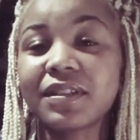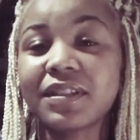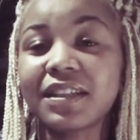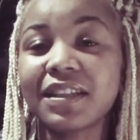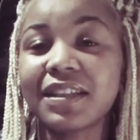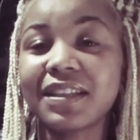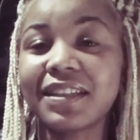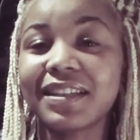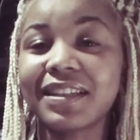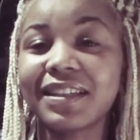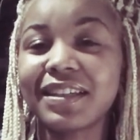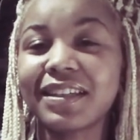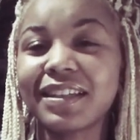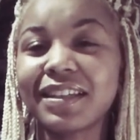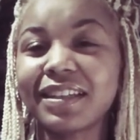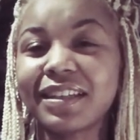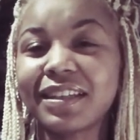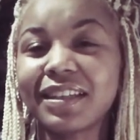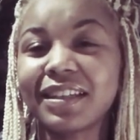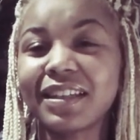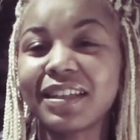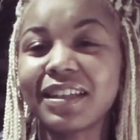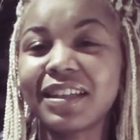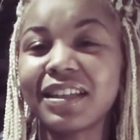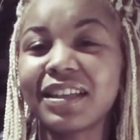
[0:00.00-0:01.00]
and then,
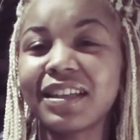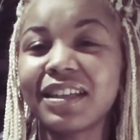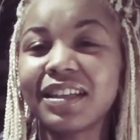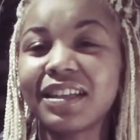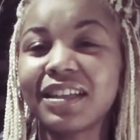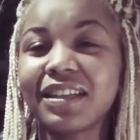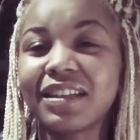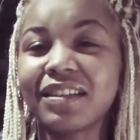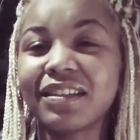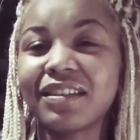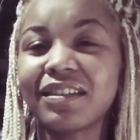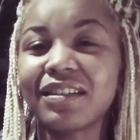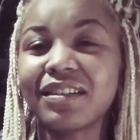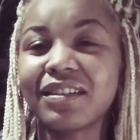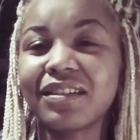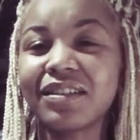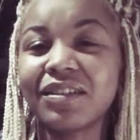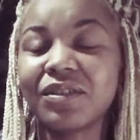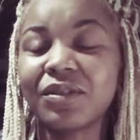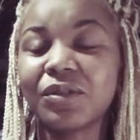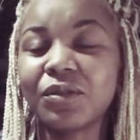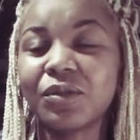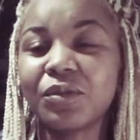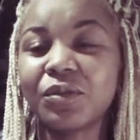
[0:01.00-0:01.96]
you know,